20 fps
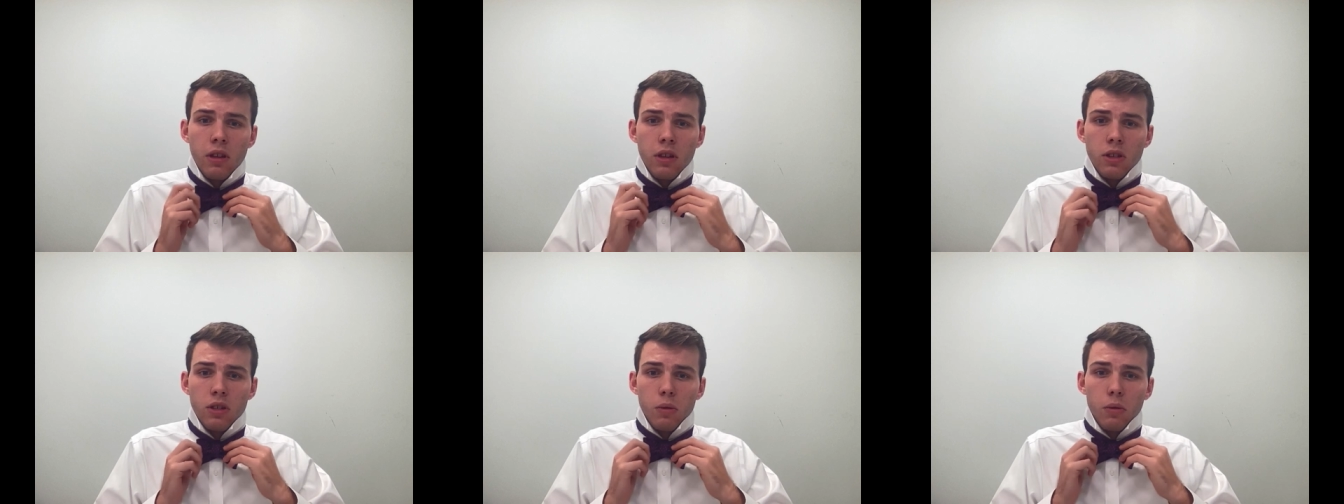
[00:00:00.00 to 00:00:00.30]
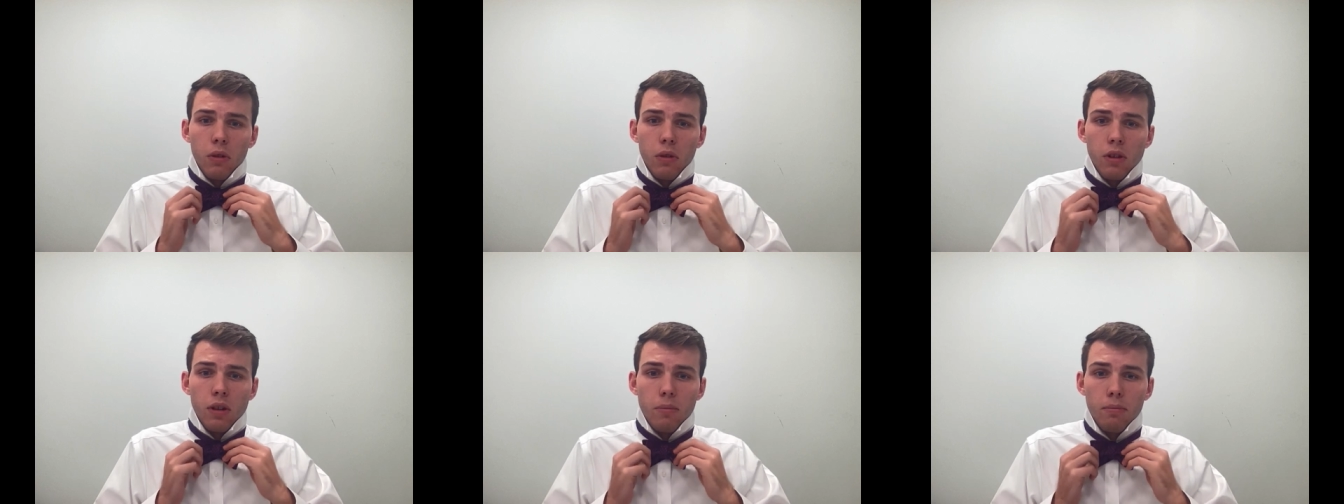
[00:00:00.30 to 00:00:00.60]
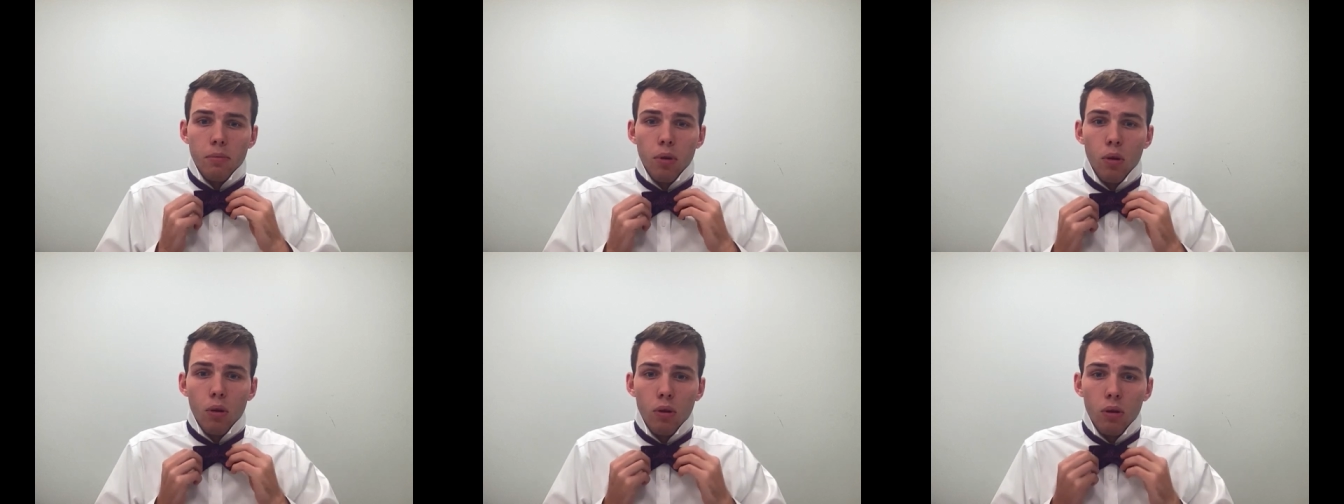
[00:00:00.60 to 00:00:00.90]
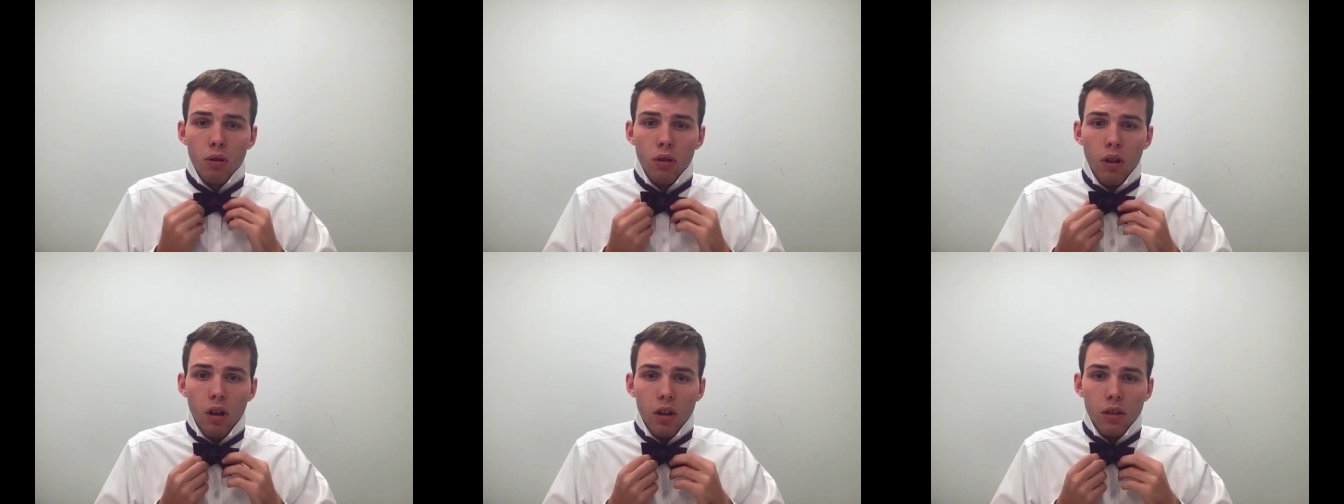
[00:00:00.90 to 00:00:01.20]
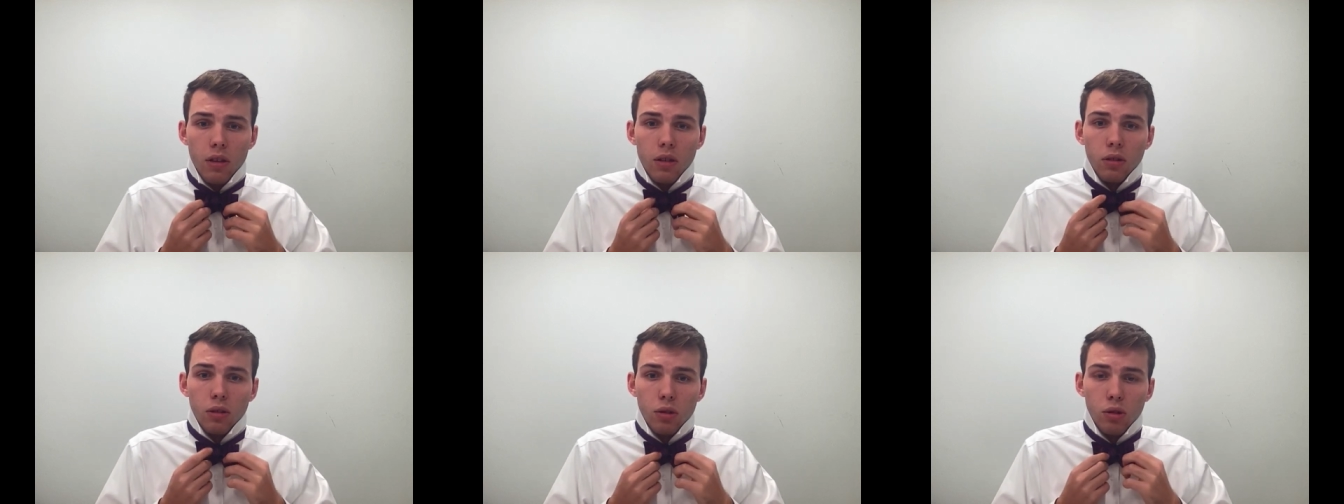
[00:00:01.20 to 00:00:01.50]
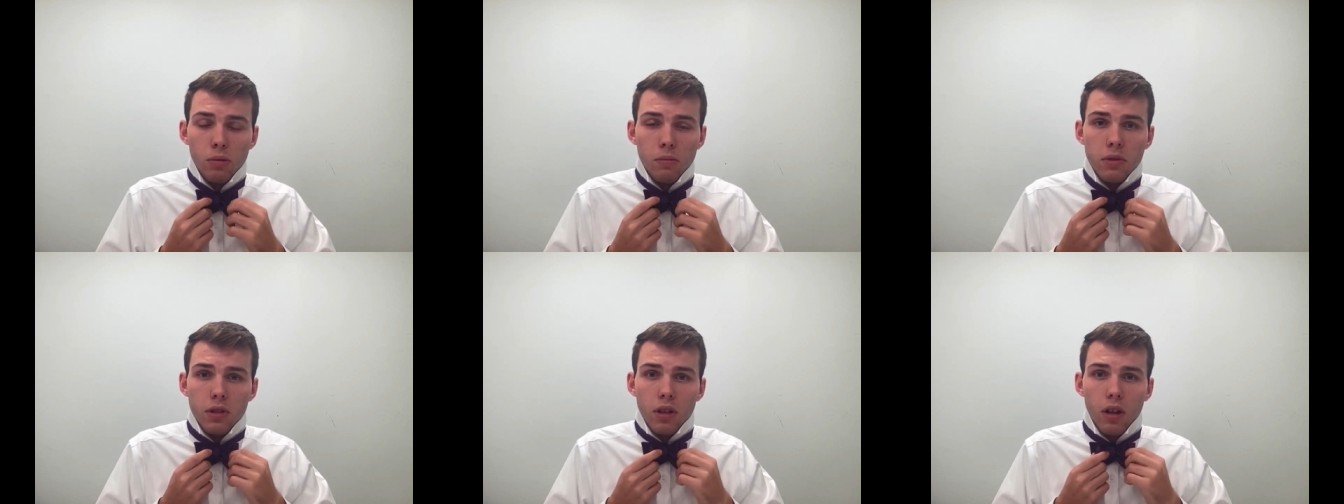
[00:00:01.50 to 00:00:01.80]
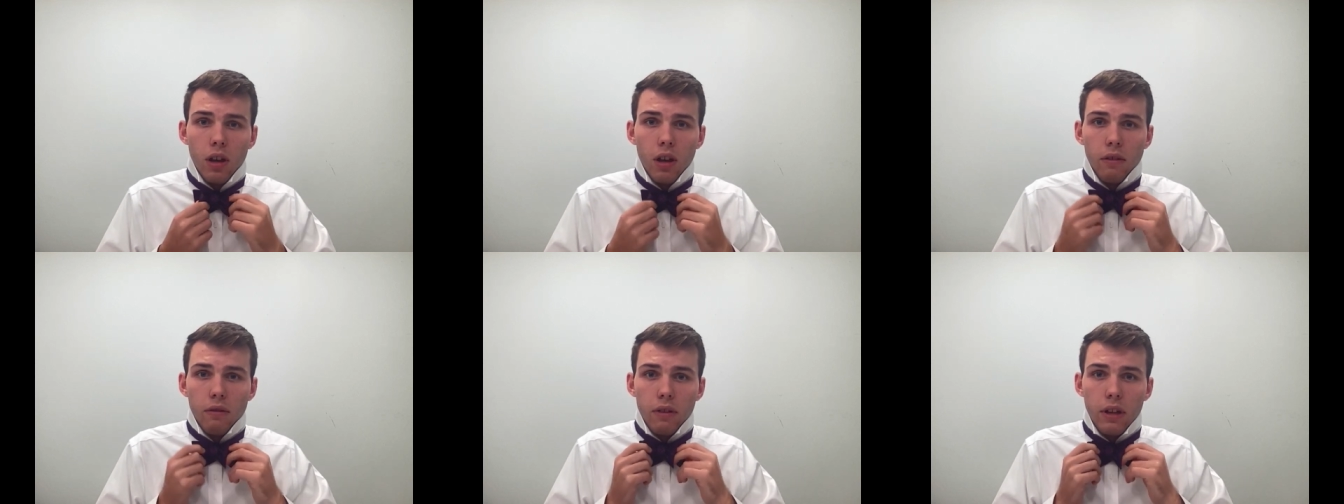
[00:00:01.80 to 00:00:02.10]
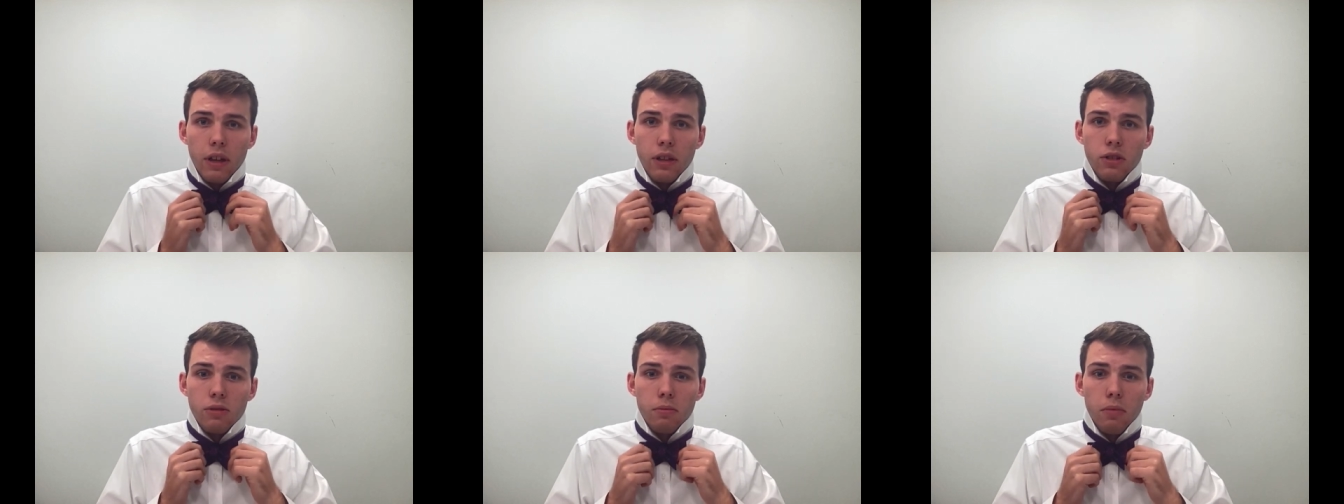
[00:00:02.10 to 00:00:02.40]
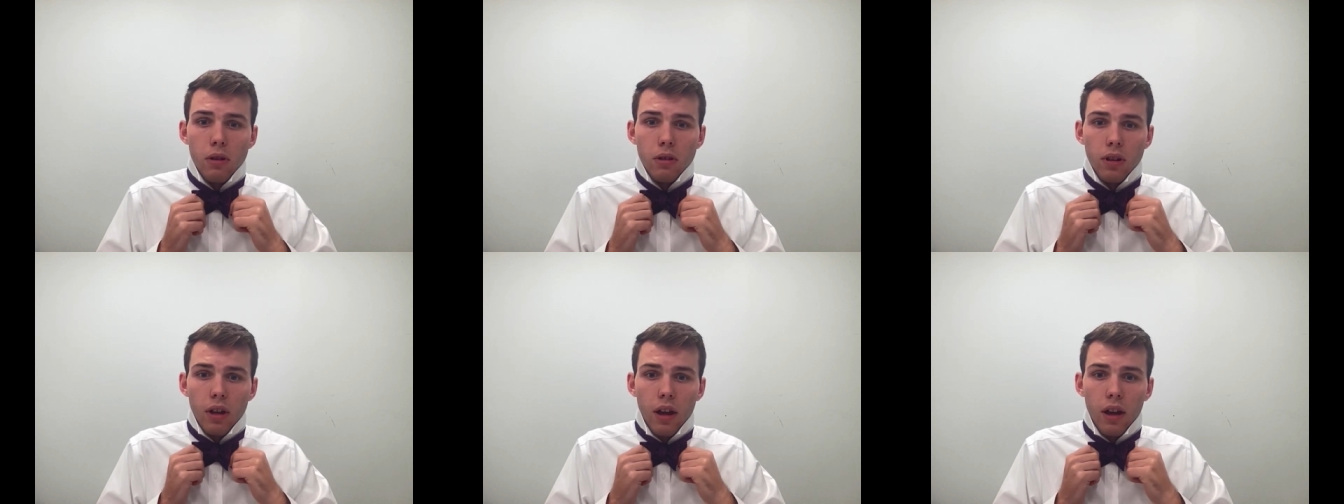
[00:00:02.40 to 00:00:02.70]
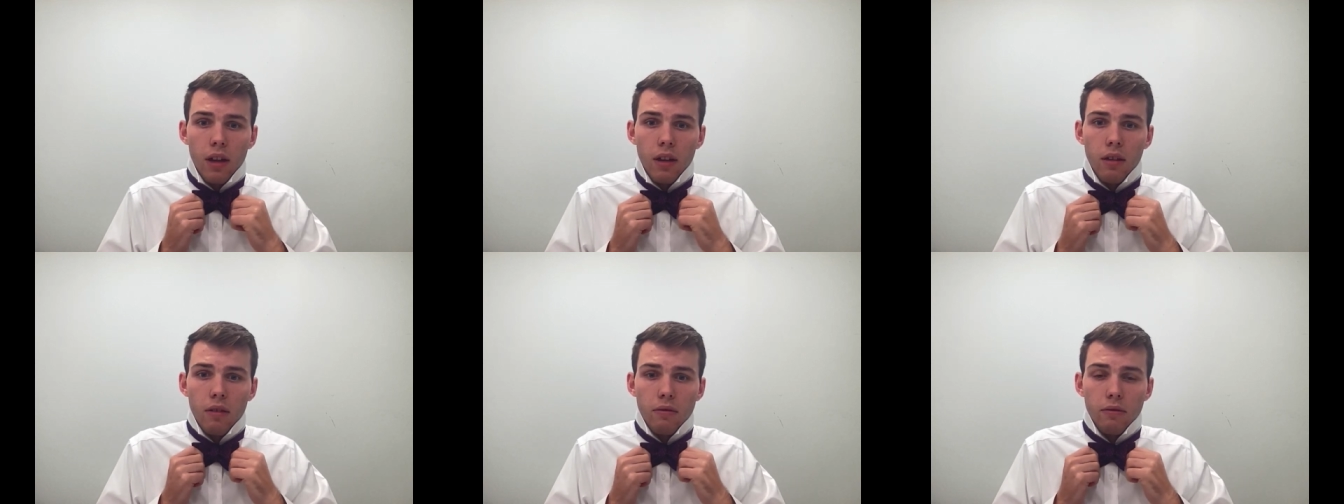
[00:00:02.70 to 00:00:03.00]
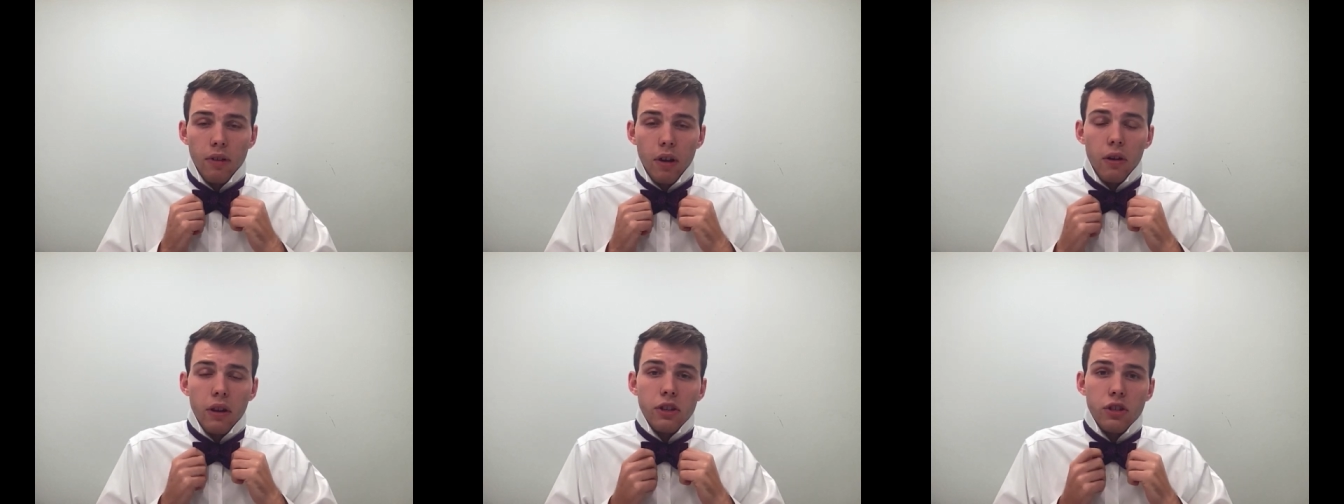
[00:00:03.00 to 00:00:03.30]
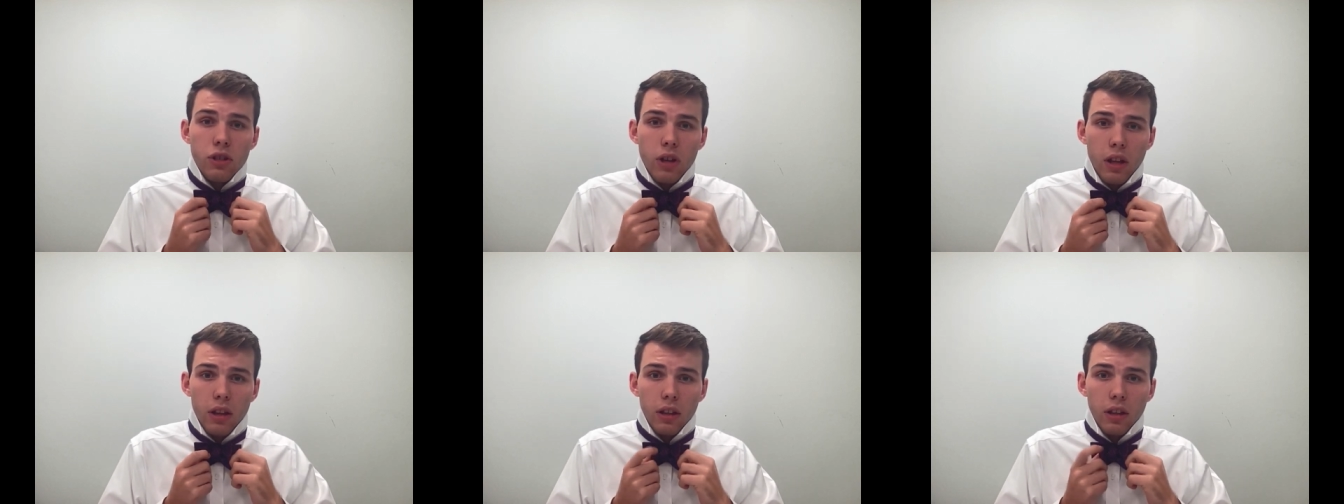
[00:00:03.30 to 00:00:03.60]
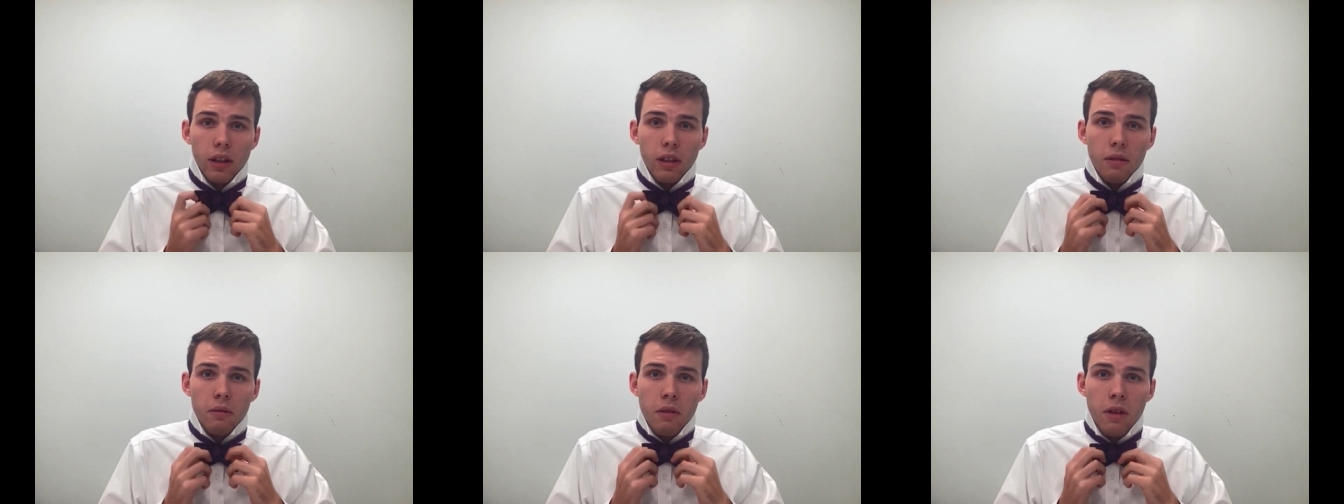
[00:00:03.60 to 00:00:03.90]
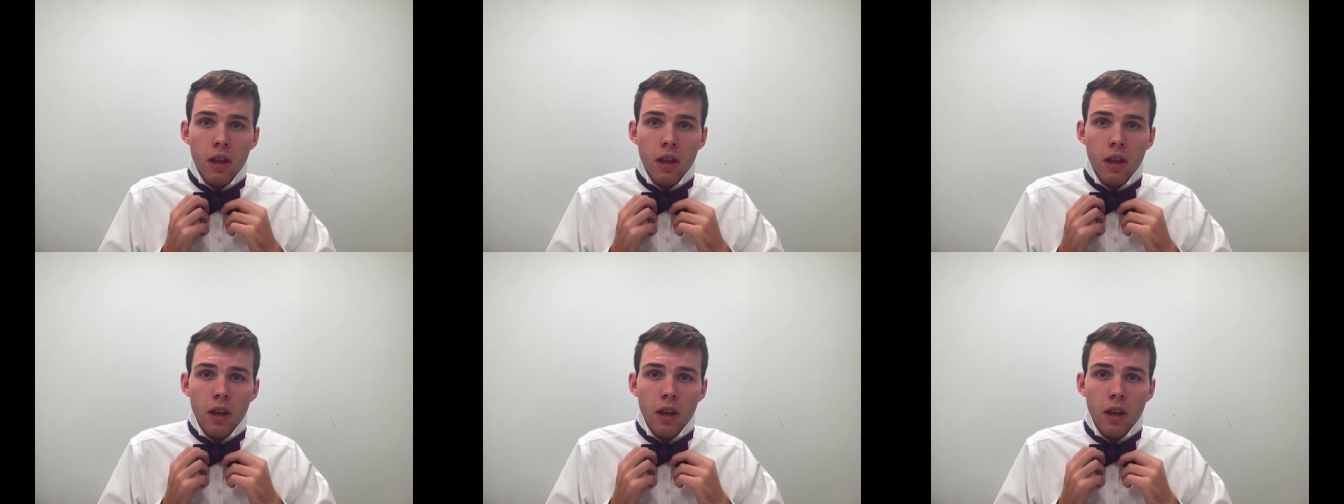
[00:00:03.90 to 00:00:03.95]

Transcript: So we're going to pull on the loops of each bow tie very gently.